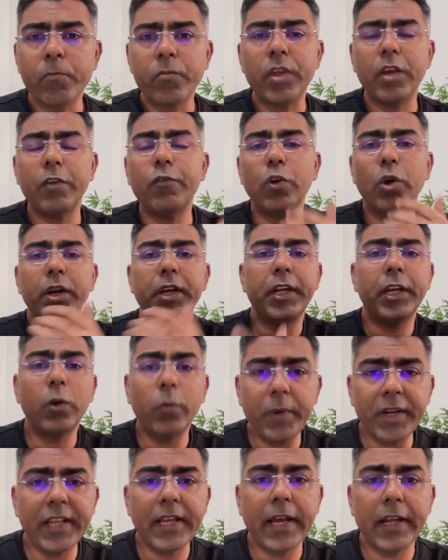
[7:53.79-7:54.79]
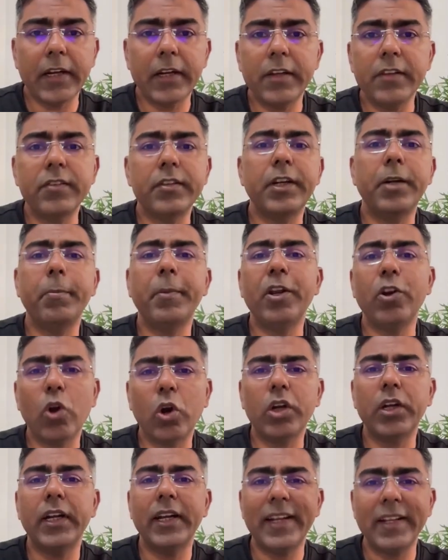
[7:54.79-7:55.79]
If you're an equity analyst, it may
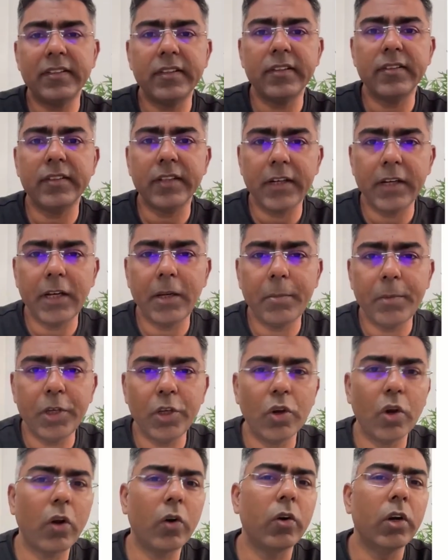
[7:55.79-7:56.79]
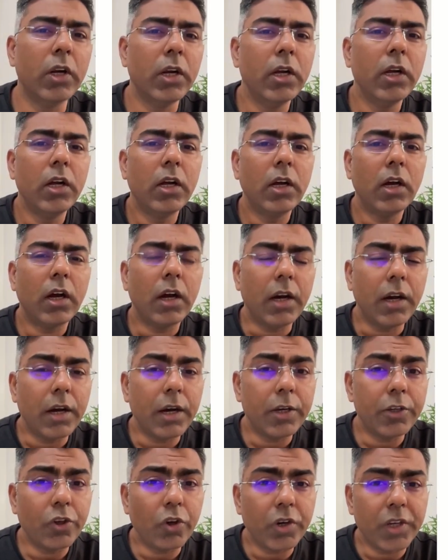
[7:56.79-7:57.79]
not necessarily be your
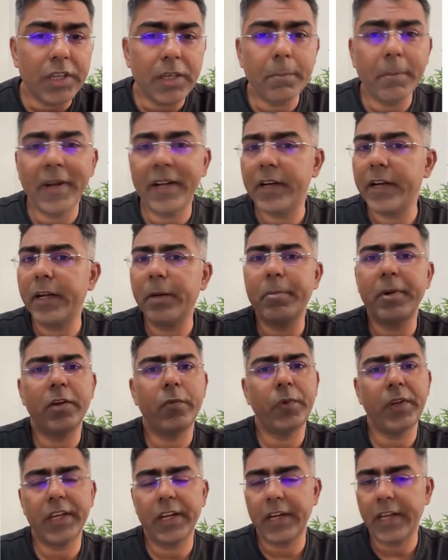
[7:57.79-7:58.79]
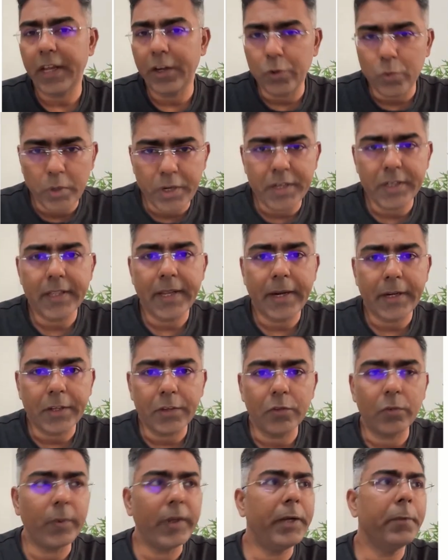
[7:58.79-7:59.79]
key metric, but we can calculate that
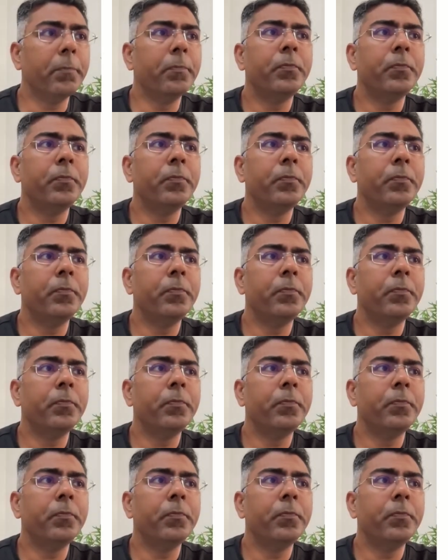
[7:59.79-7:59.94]
as well.